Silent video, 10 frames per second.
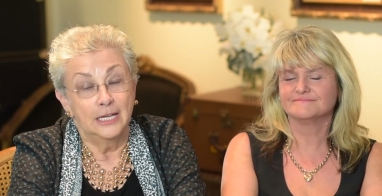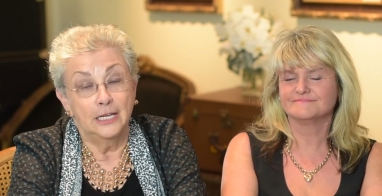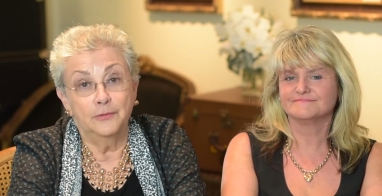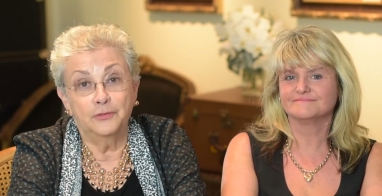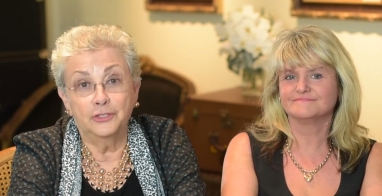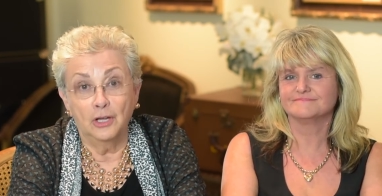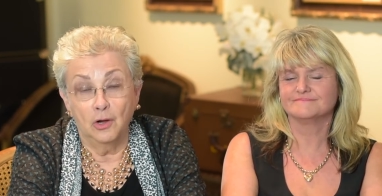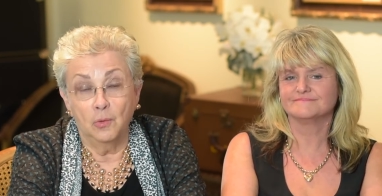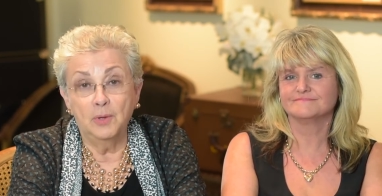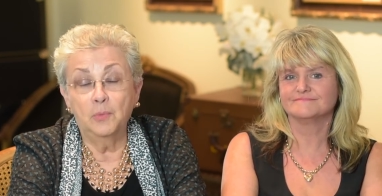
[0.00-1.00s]
Speaker 1: If
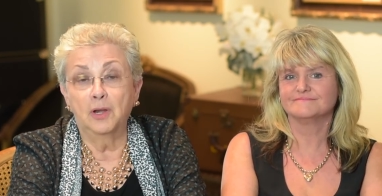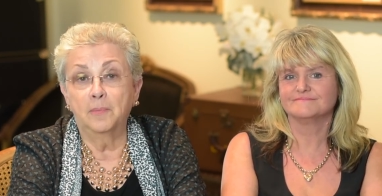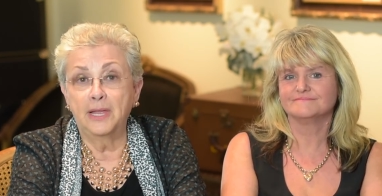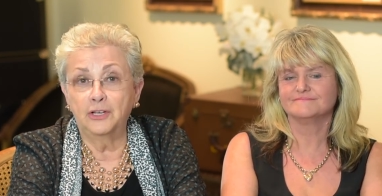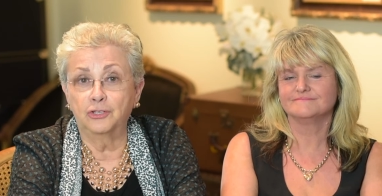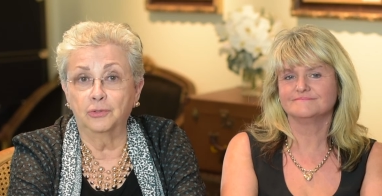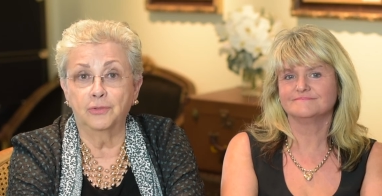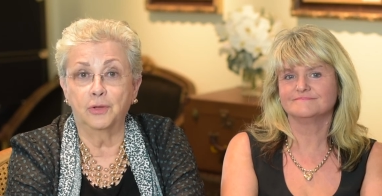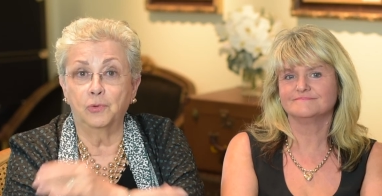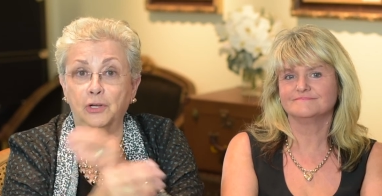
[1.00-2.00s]
so, we want to make
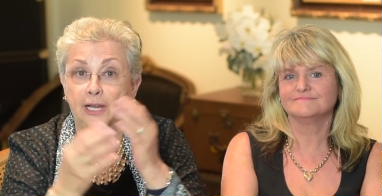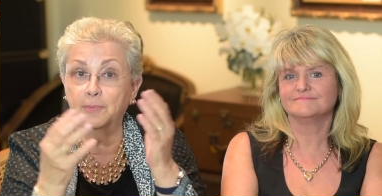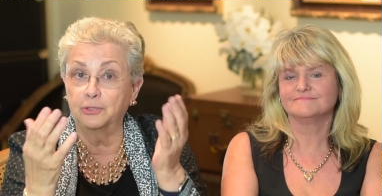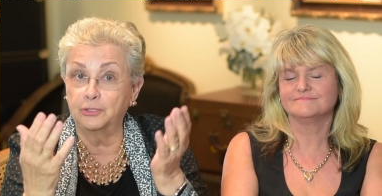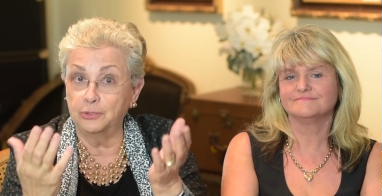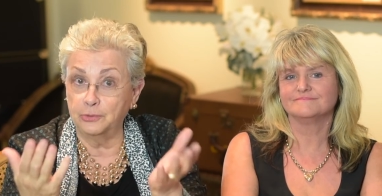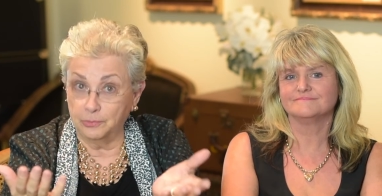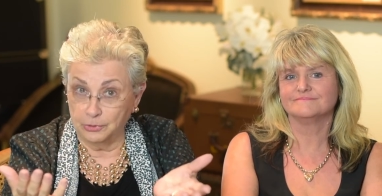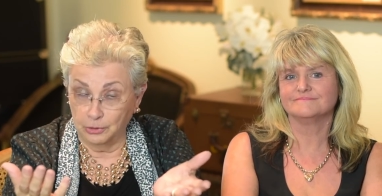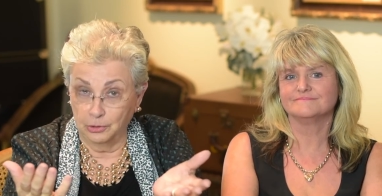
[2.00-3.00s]
sure that we're able
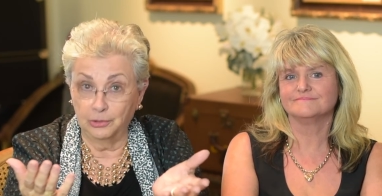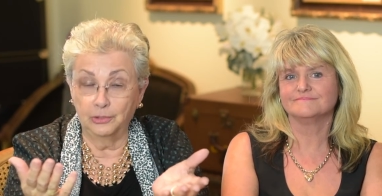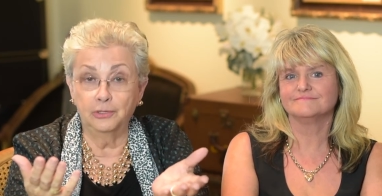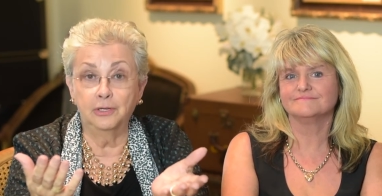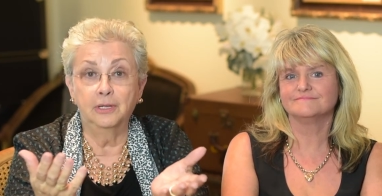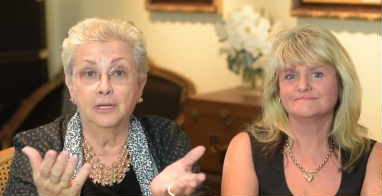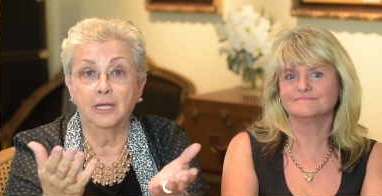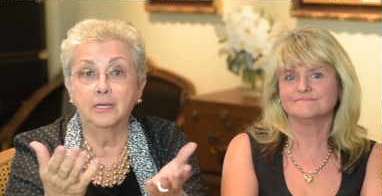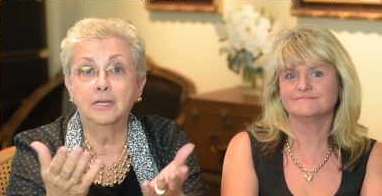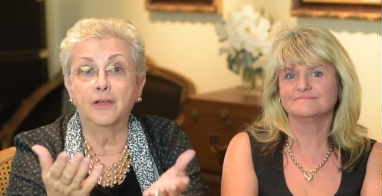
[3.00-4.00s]
to learn
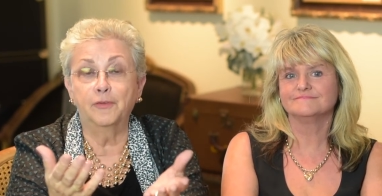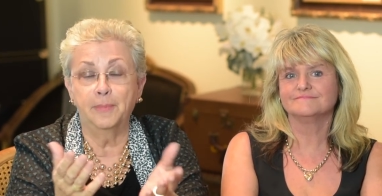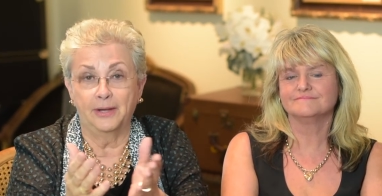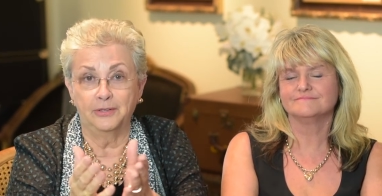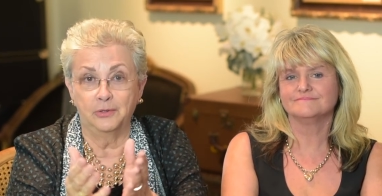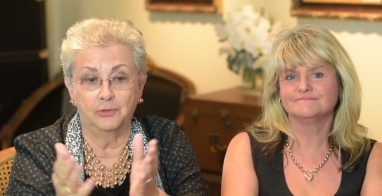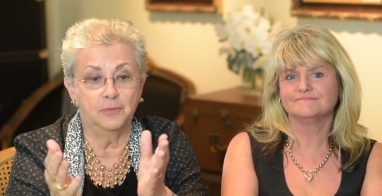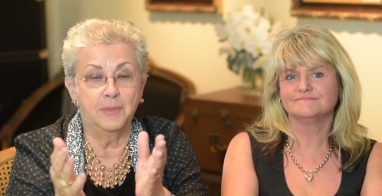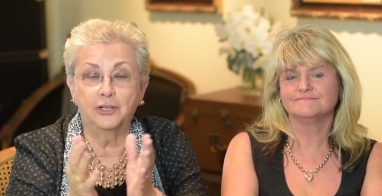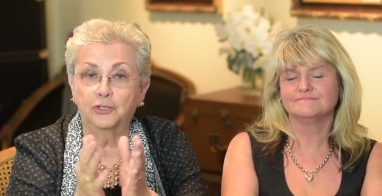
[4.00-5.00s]
enough about you
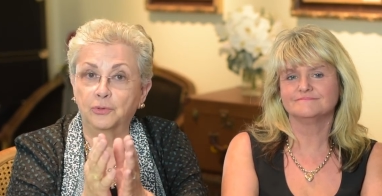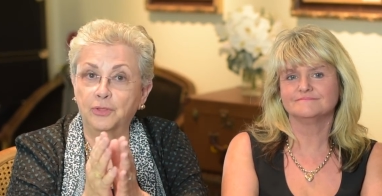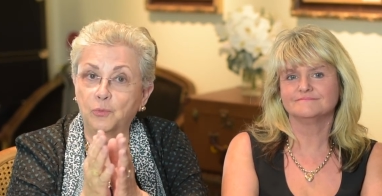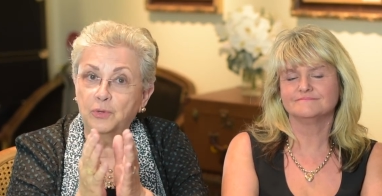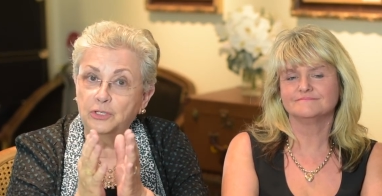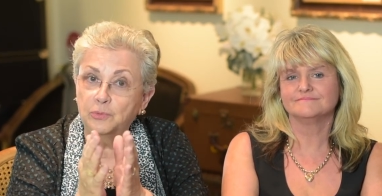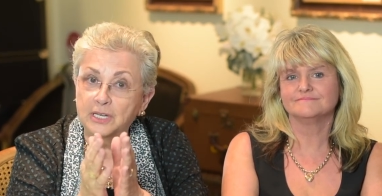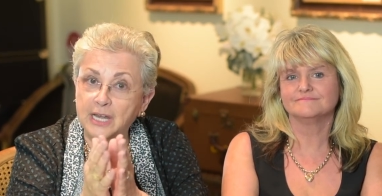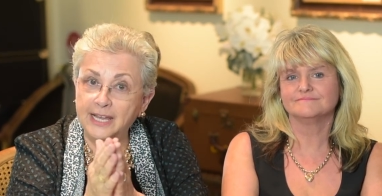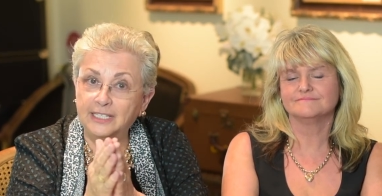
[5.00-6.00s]
to make sure that we do a
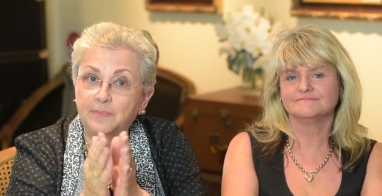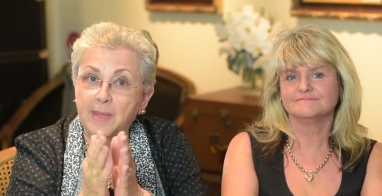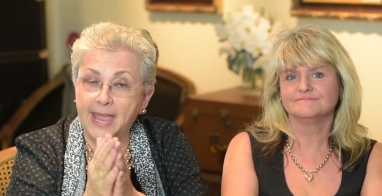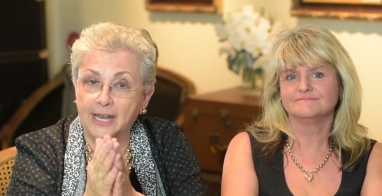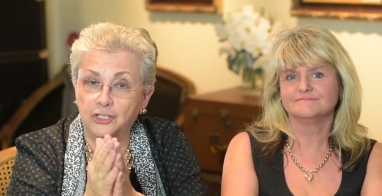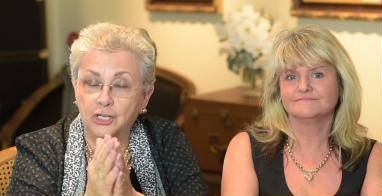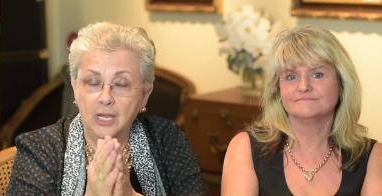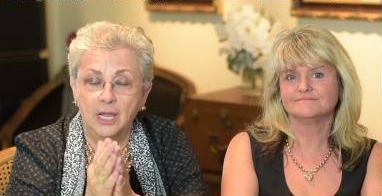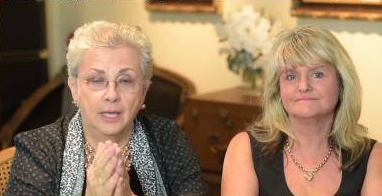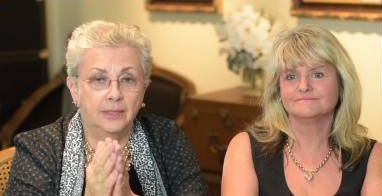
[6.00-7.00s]
nice match
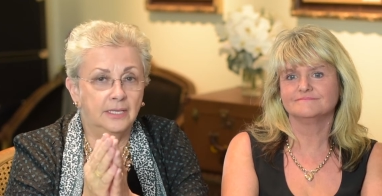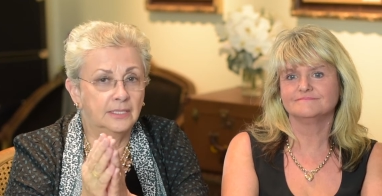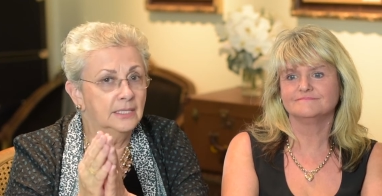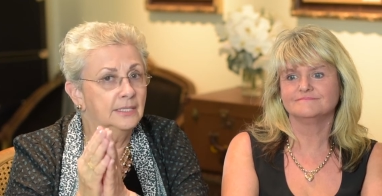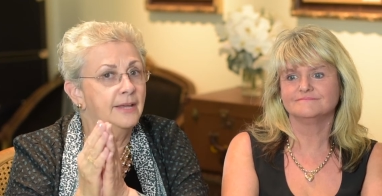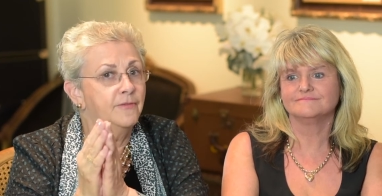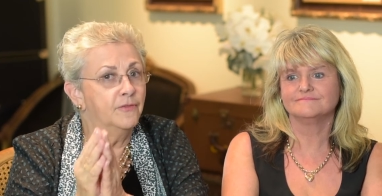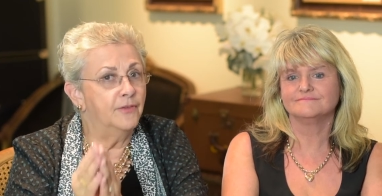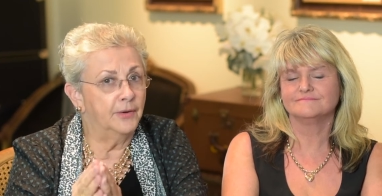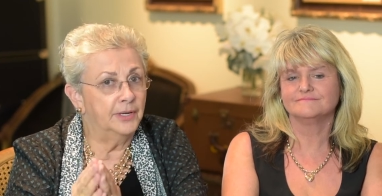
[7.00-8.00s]
this is a
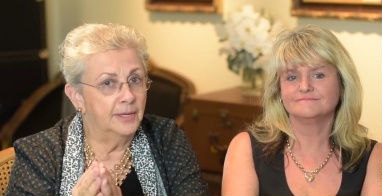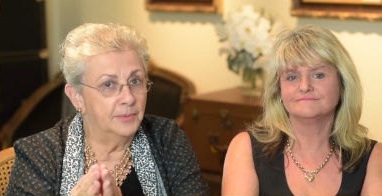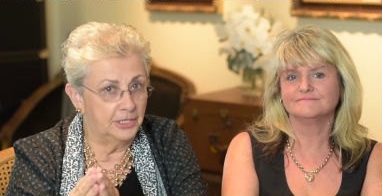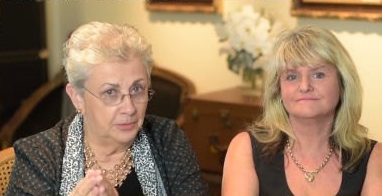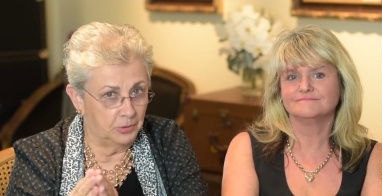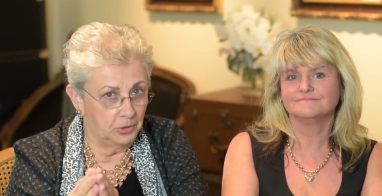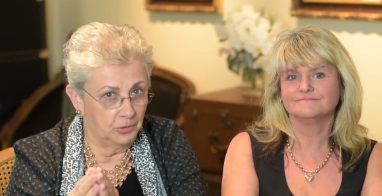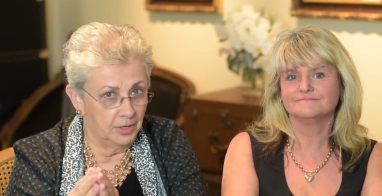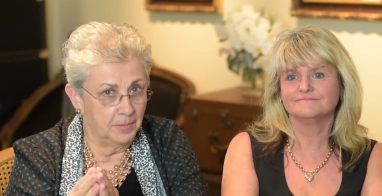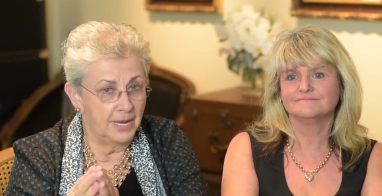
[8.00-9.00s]
very limited
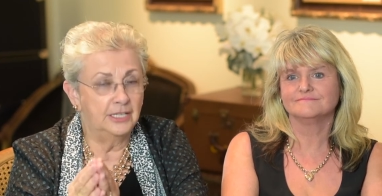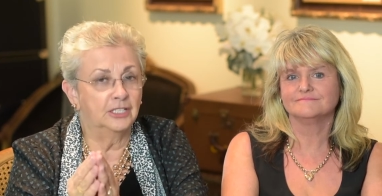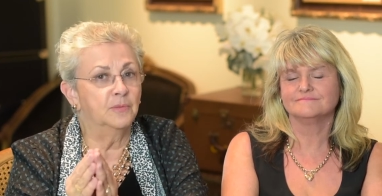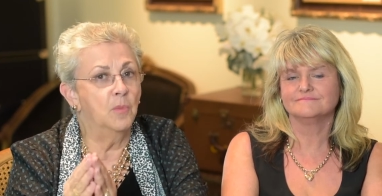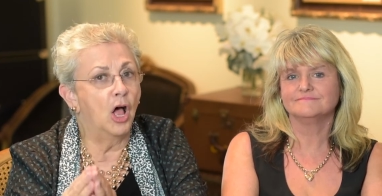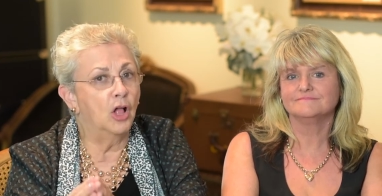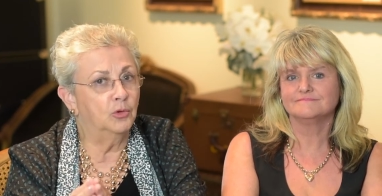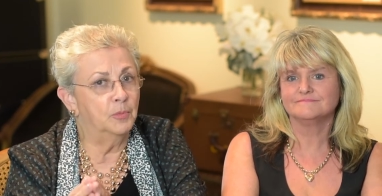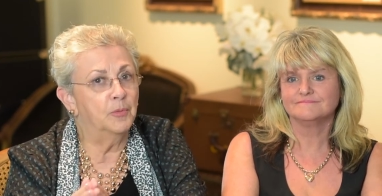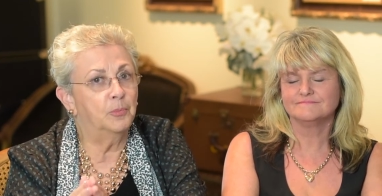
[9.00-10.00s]
program. A small
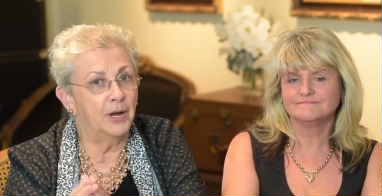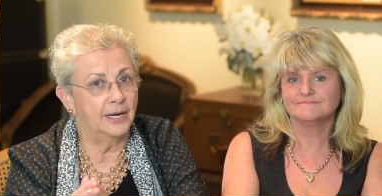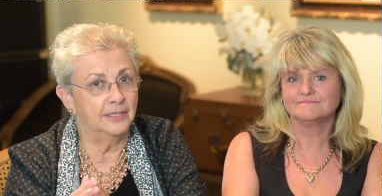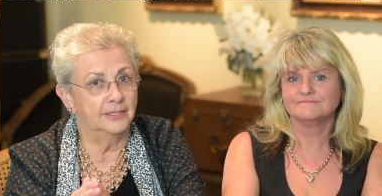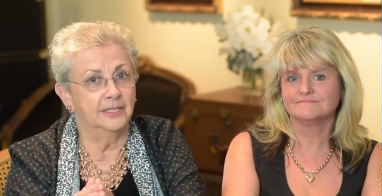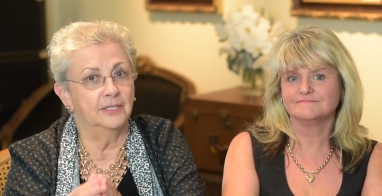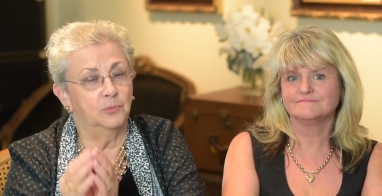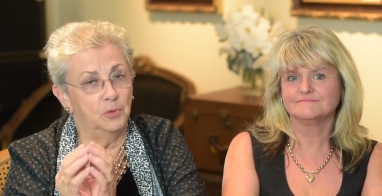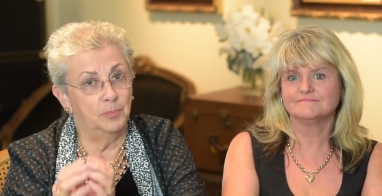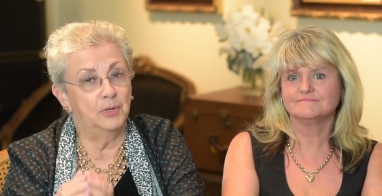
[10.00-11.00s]
group of practices
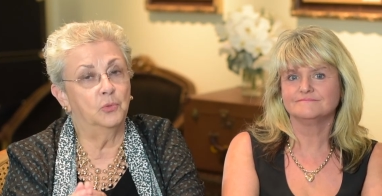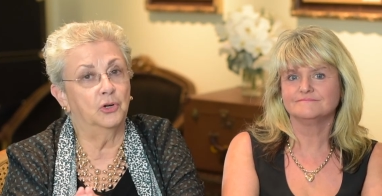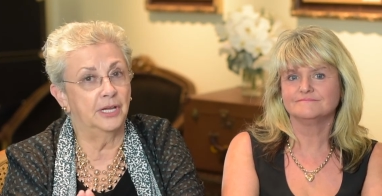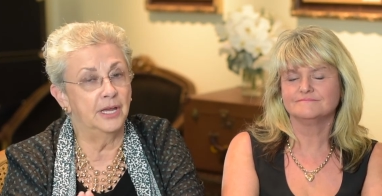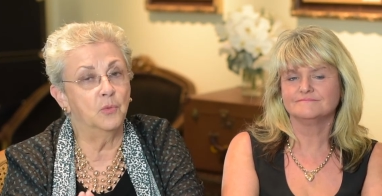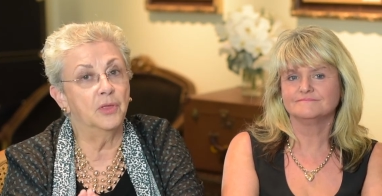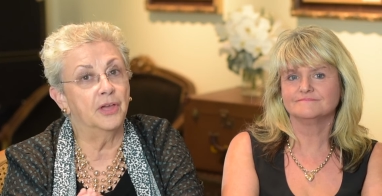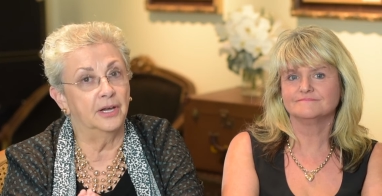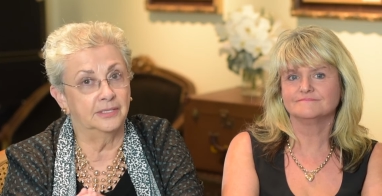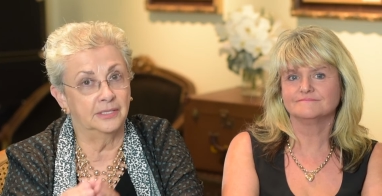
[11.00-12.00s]
will be working
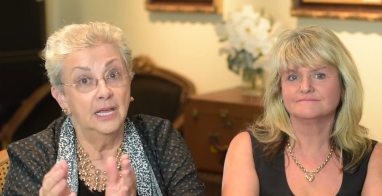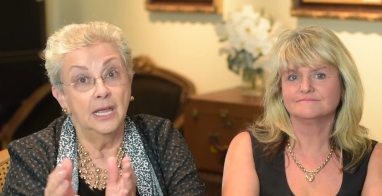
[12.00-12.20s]
with us